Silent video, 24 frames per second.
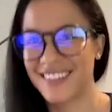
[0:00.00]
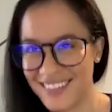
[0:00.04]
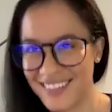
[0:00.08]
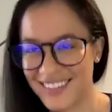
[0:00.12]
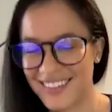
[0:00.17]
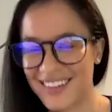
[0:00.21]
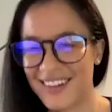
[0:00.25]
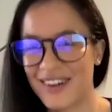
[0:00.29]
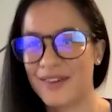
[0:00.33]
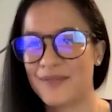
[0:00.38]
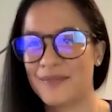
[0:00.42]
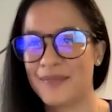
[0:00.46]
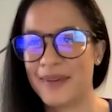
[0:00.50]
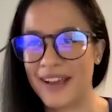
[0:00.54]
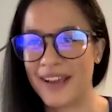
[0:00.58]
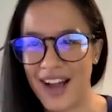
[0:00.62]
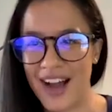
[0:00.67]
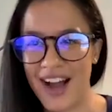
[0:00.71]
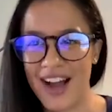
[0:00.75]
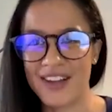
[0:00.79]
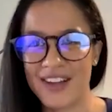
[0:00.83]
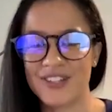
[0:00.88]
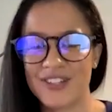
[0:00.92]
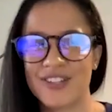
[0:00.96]
Oh my
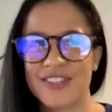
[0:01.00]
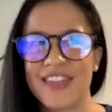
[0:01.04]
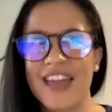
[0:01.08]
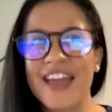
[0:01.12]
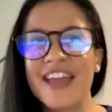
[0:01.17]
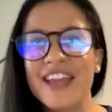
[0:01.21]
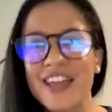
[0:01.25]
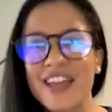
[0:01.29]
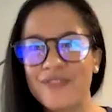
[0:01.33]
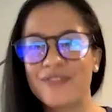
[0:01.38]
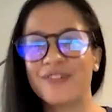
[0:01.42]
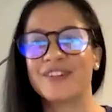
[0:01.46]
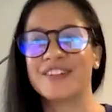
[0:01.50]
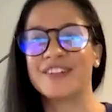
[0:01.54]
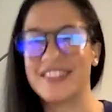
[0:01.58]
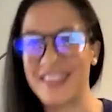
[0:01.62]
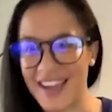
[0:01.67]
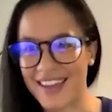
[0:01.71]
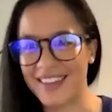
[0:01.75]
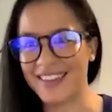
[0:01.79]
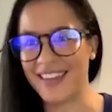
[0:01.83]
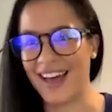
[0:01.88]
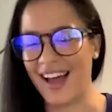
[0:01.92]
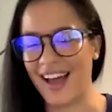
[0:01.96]
gosh. Thank you for
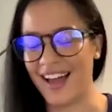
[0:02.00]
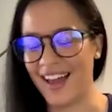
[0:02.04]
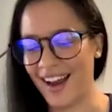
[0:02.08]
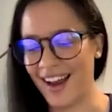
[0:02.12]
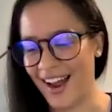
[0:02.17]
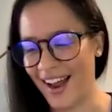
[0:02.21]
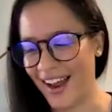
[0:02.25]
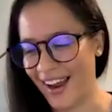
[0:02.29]
saying that.